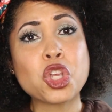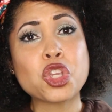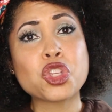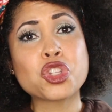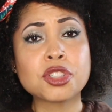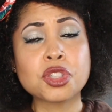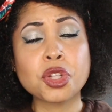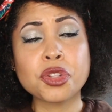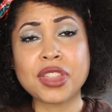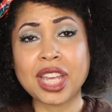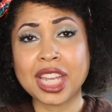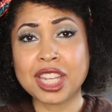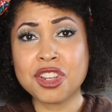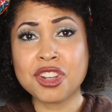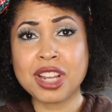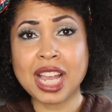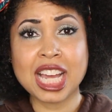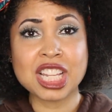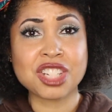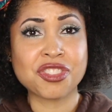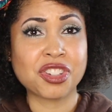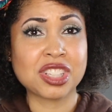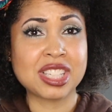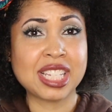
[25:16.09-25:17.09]
So thank you
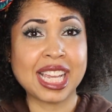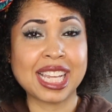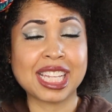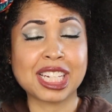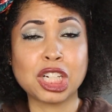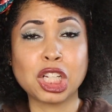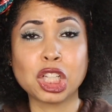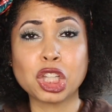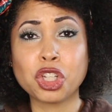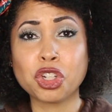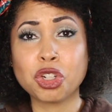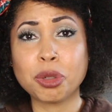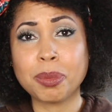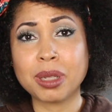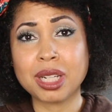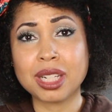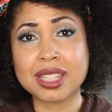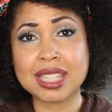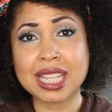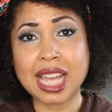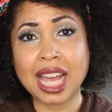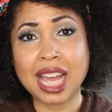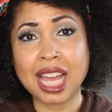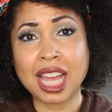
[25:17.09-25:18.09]
guys for taking a little bit
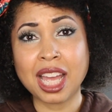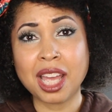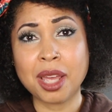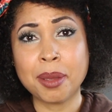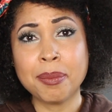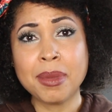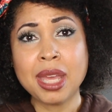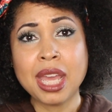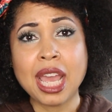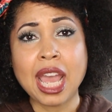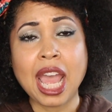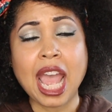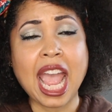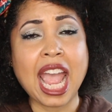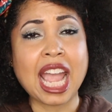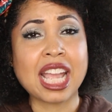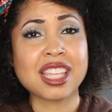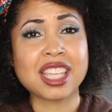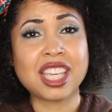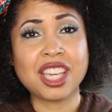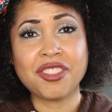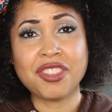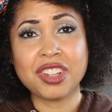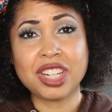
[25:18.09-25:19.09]
of time
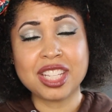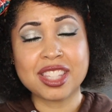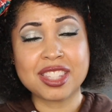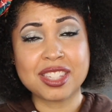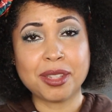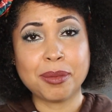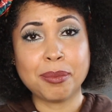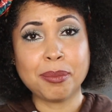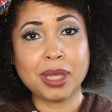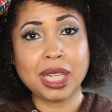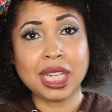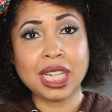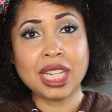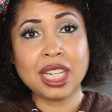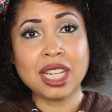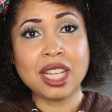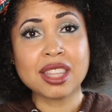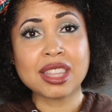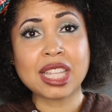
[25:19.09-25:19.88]
and giving it to me.